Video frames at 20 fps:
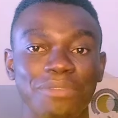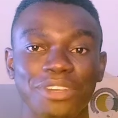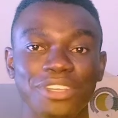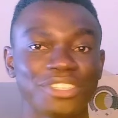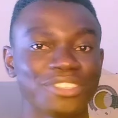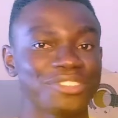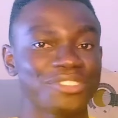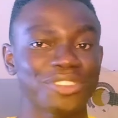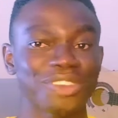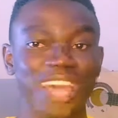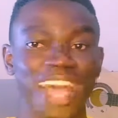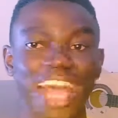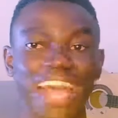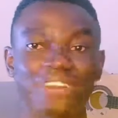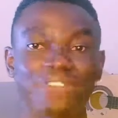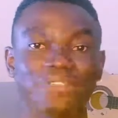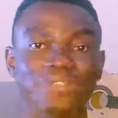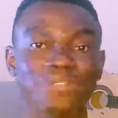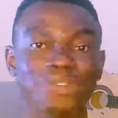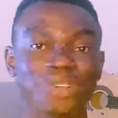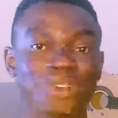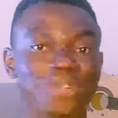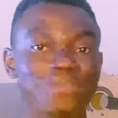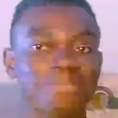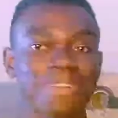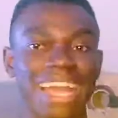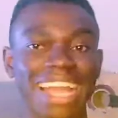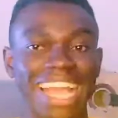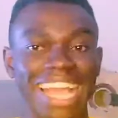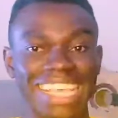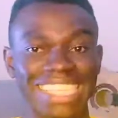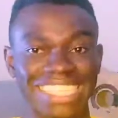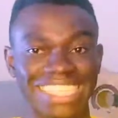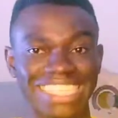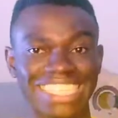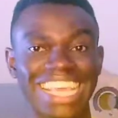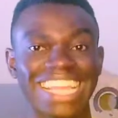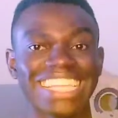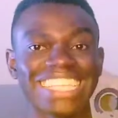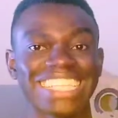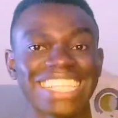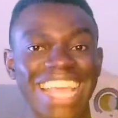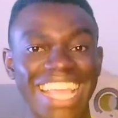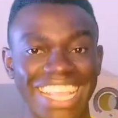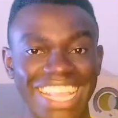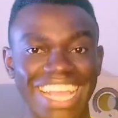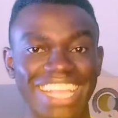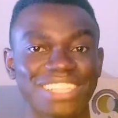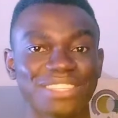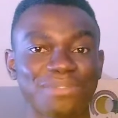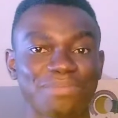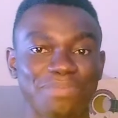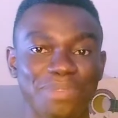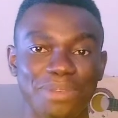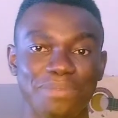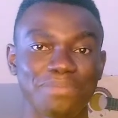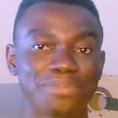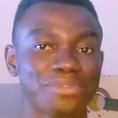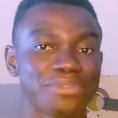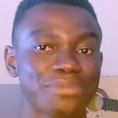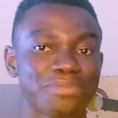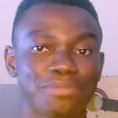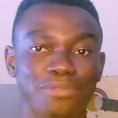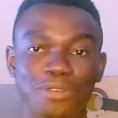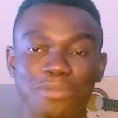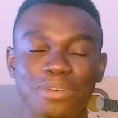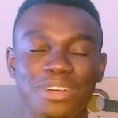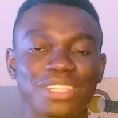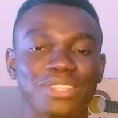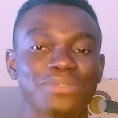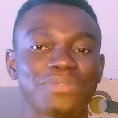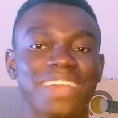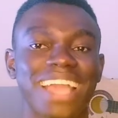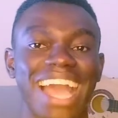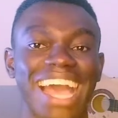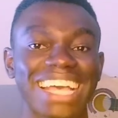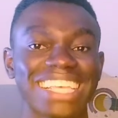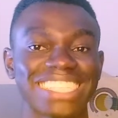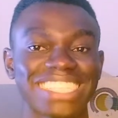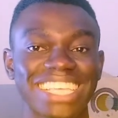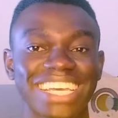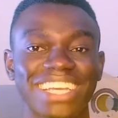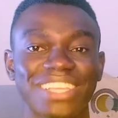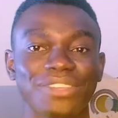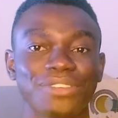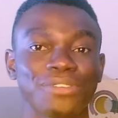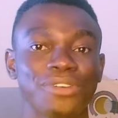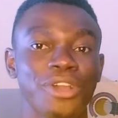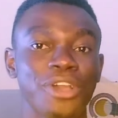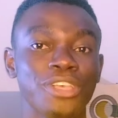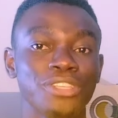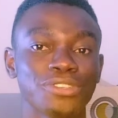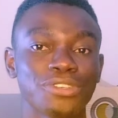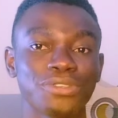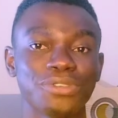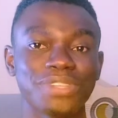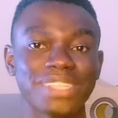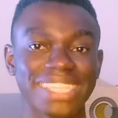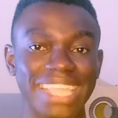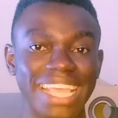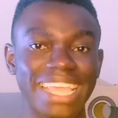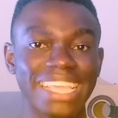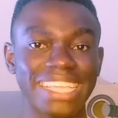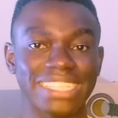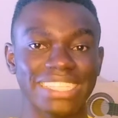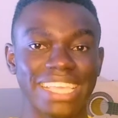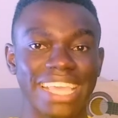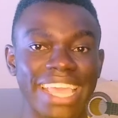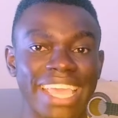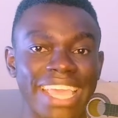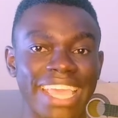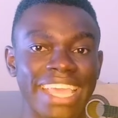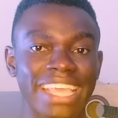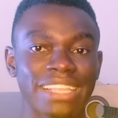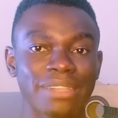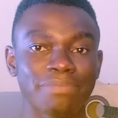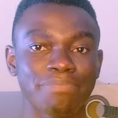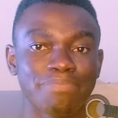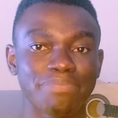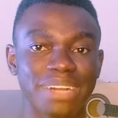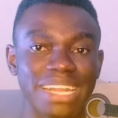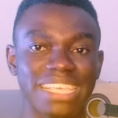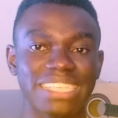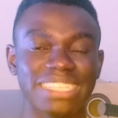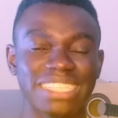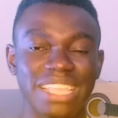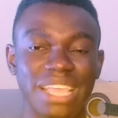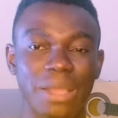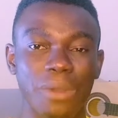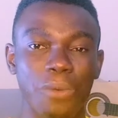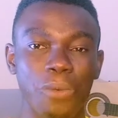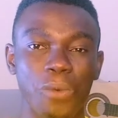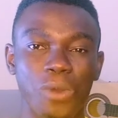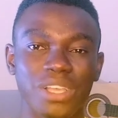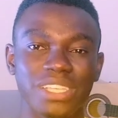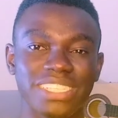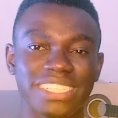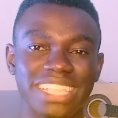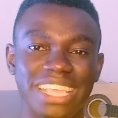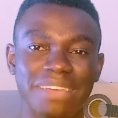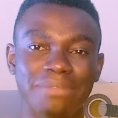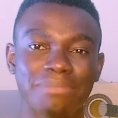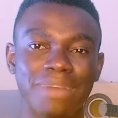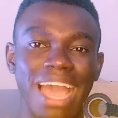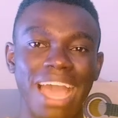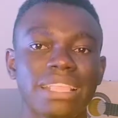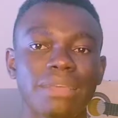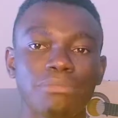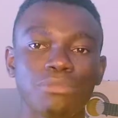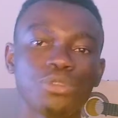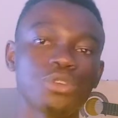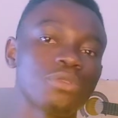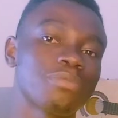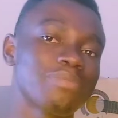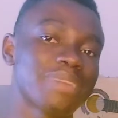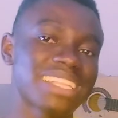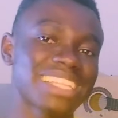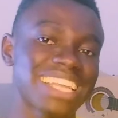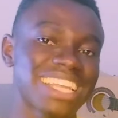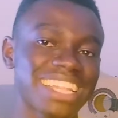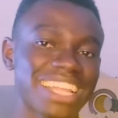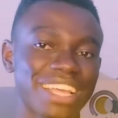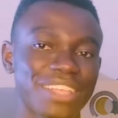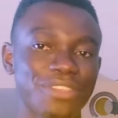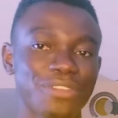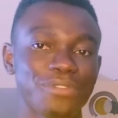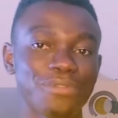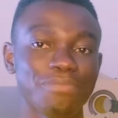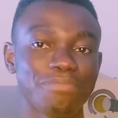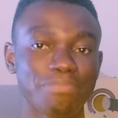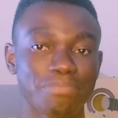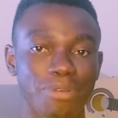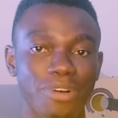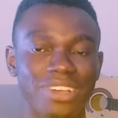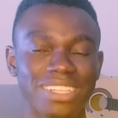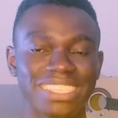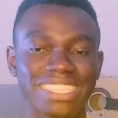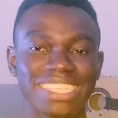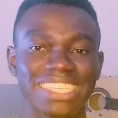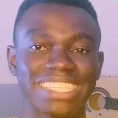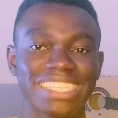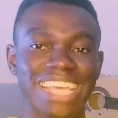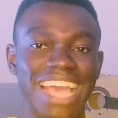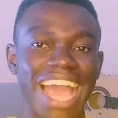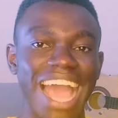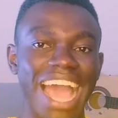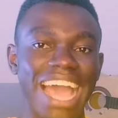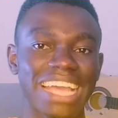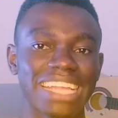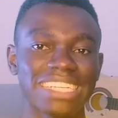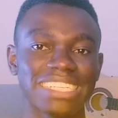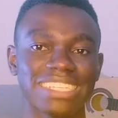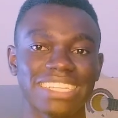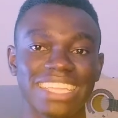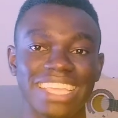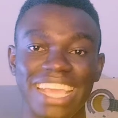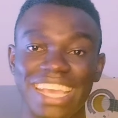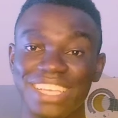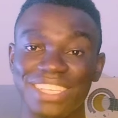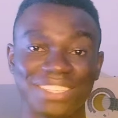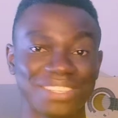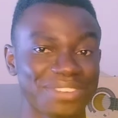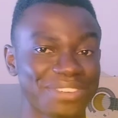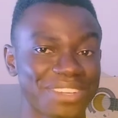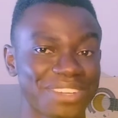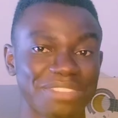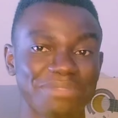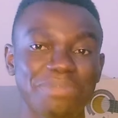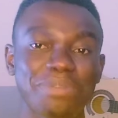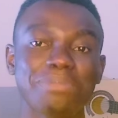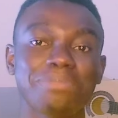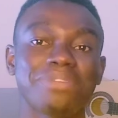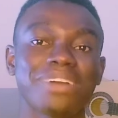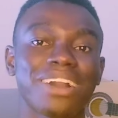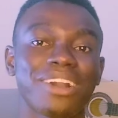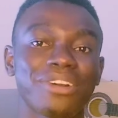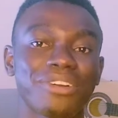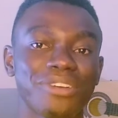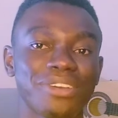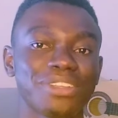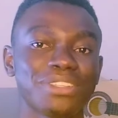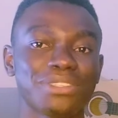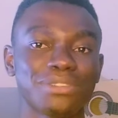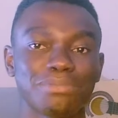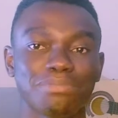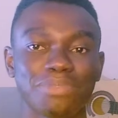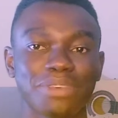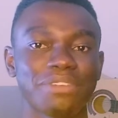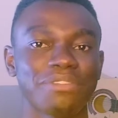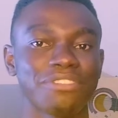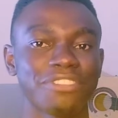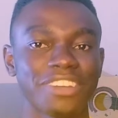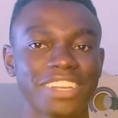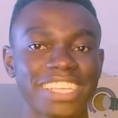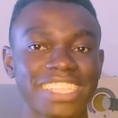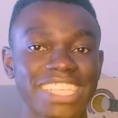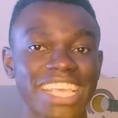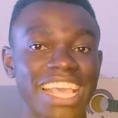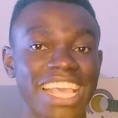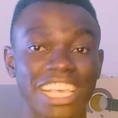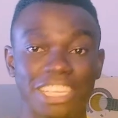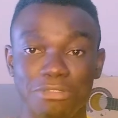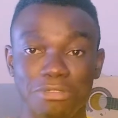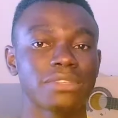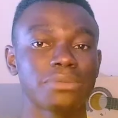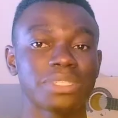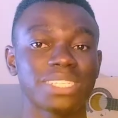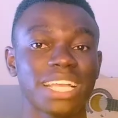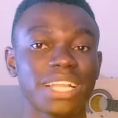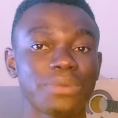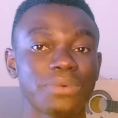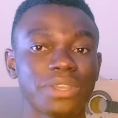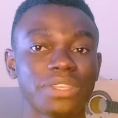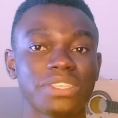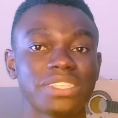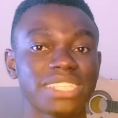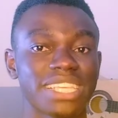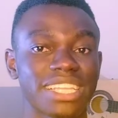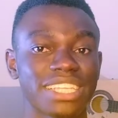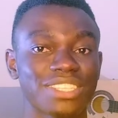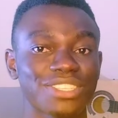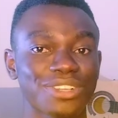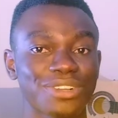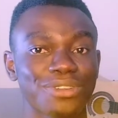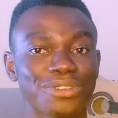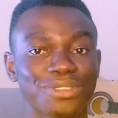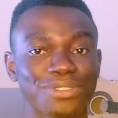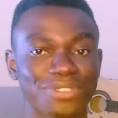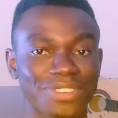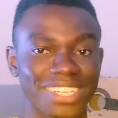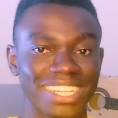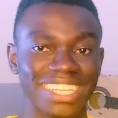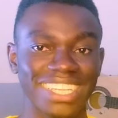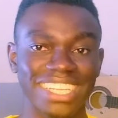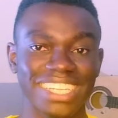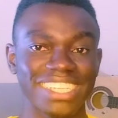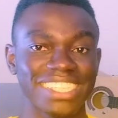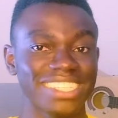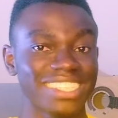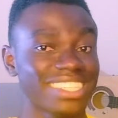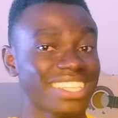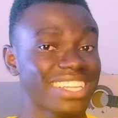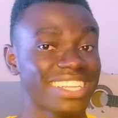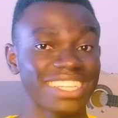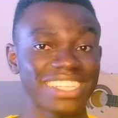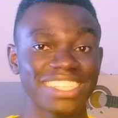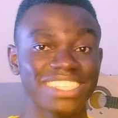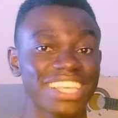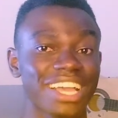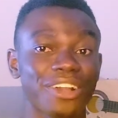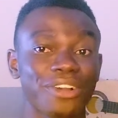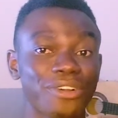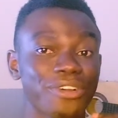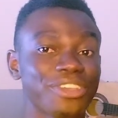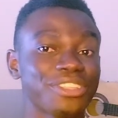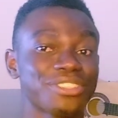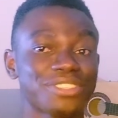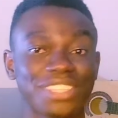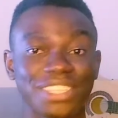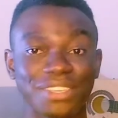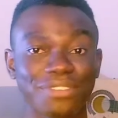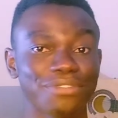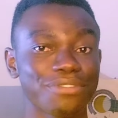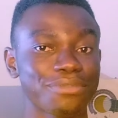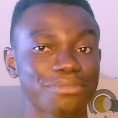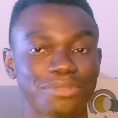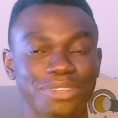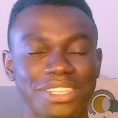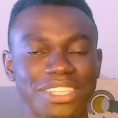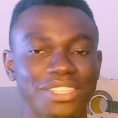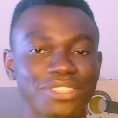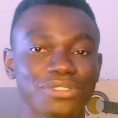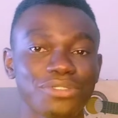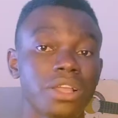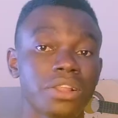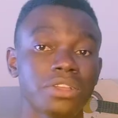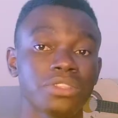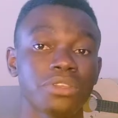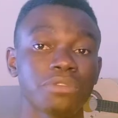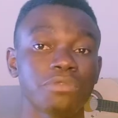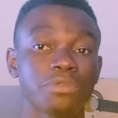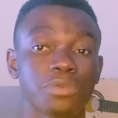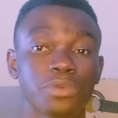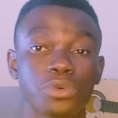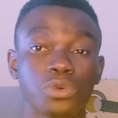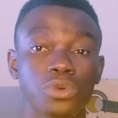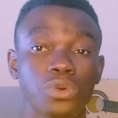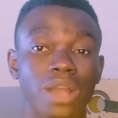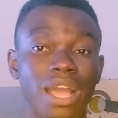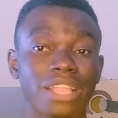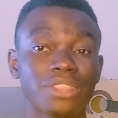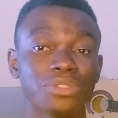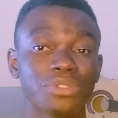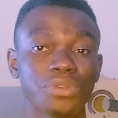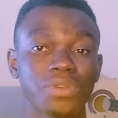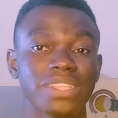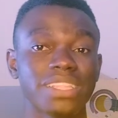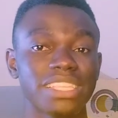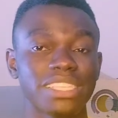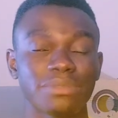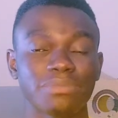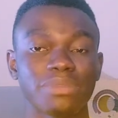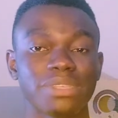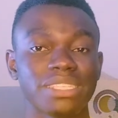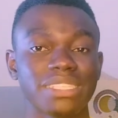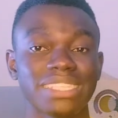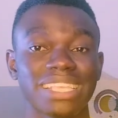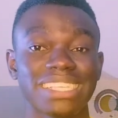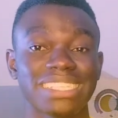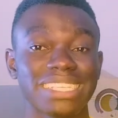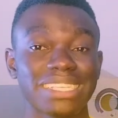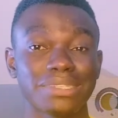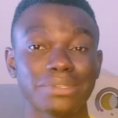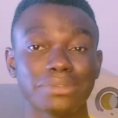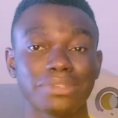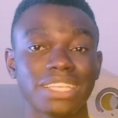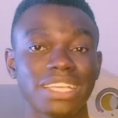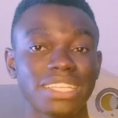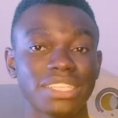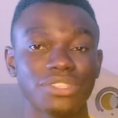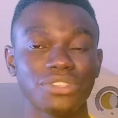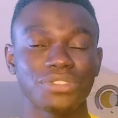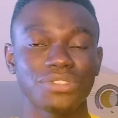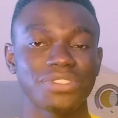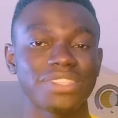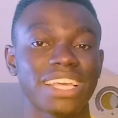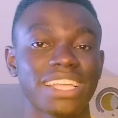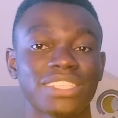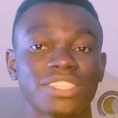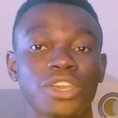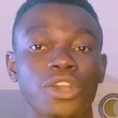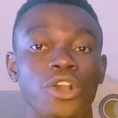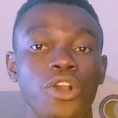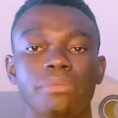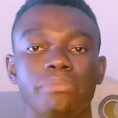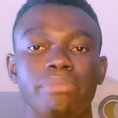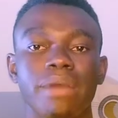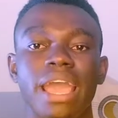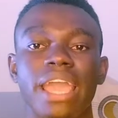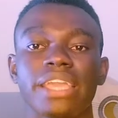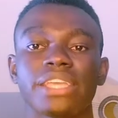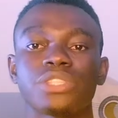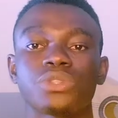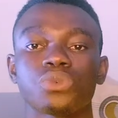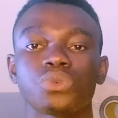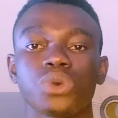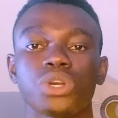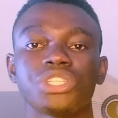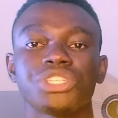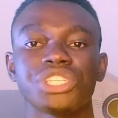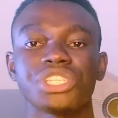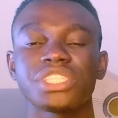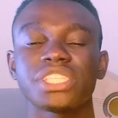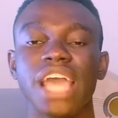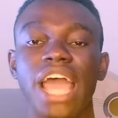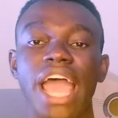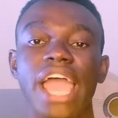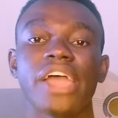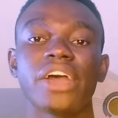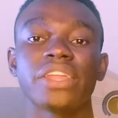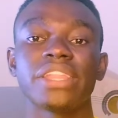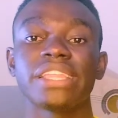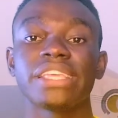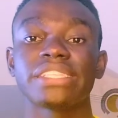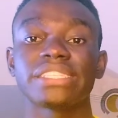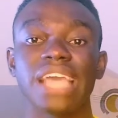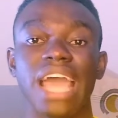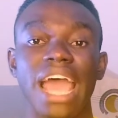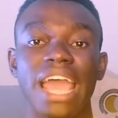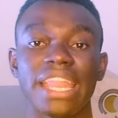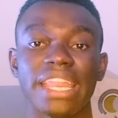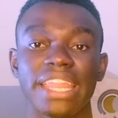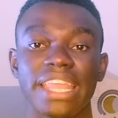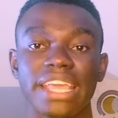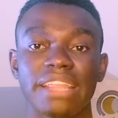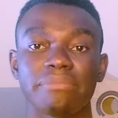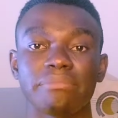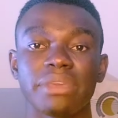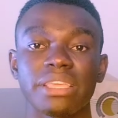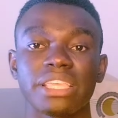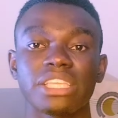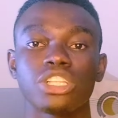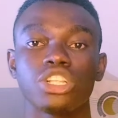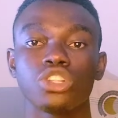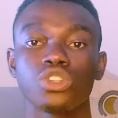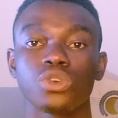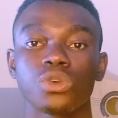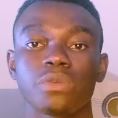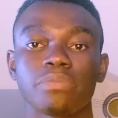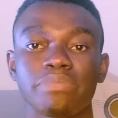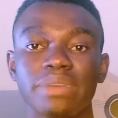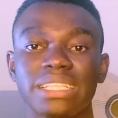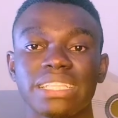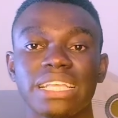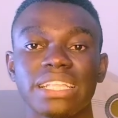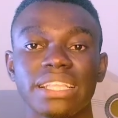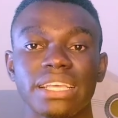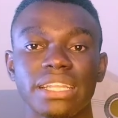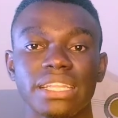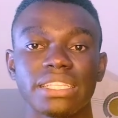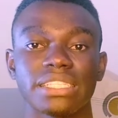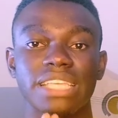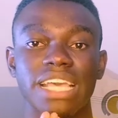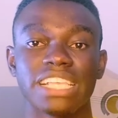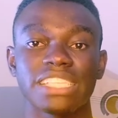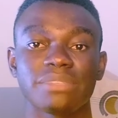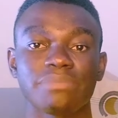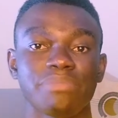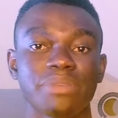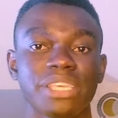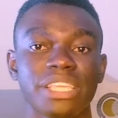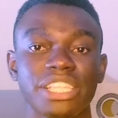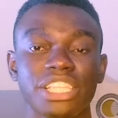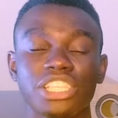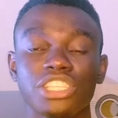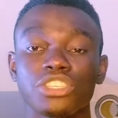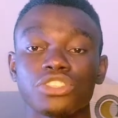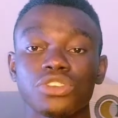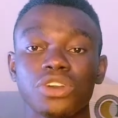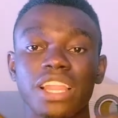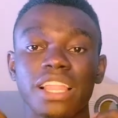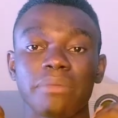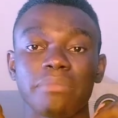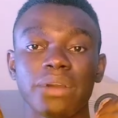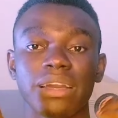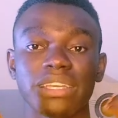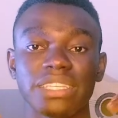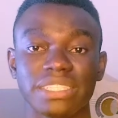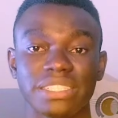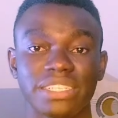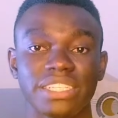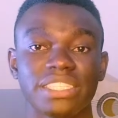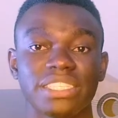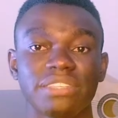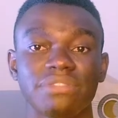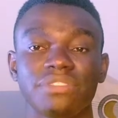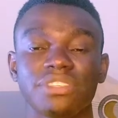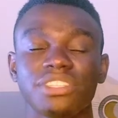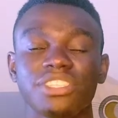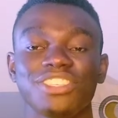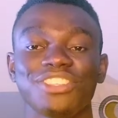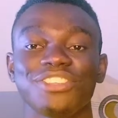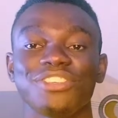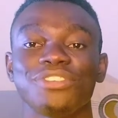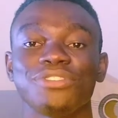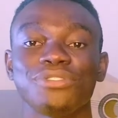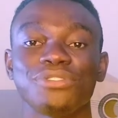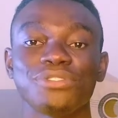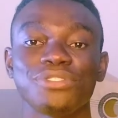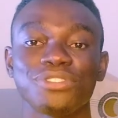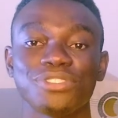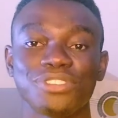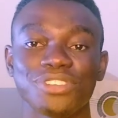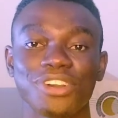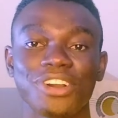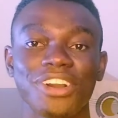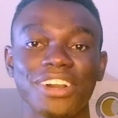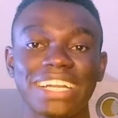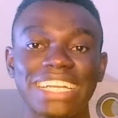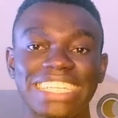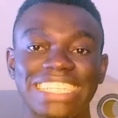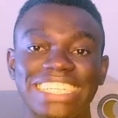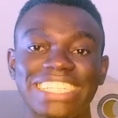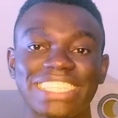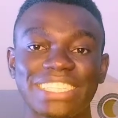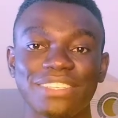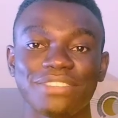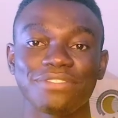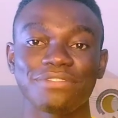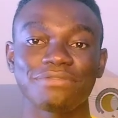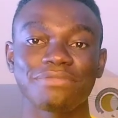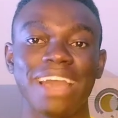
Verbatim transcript: but you do not have to come back and sell it like that to people nobody will answer you so you take it in press them wash them make them look better than you bought it and guess what people are going to pay for it especially when you select clothes for the ladies the ladies are going to give you money know a lot of people who are doing this business especially students they buy it wash it iron it and then make it look better than it has been it is all about creativity use your creative